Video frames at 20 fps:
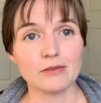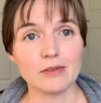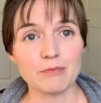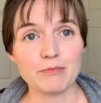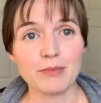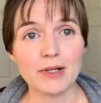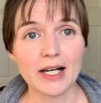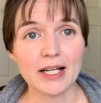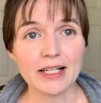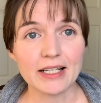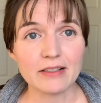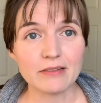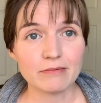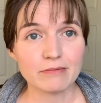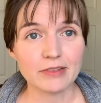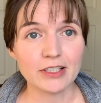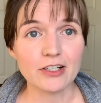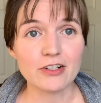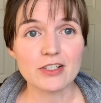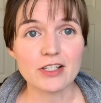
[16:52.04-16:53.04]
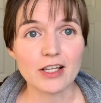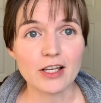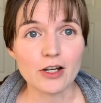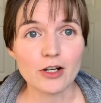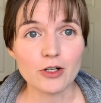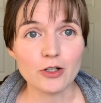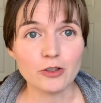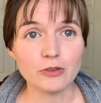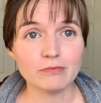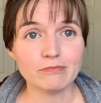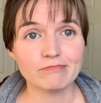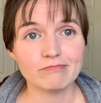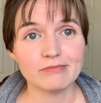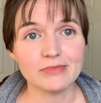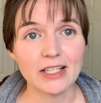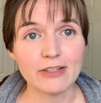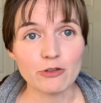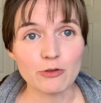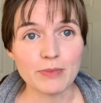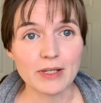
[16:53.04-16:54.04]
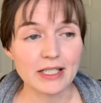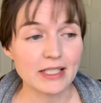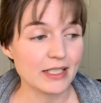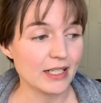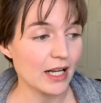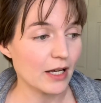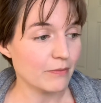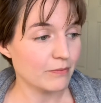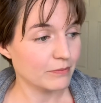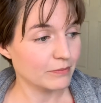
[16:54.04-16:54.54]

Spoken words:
Bought it years ago, never picked it up.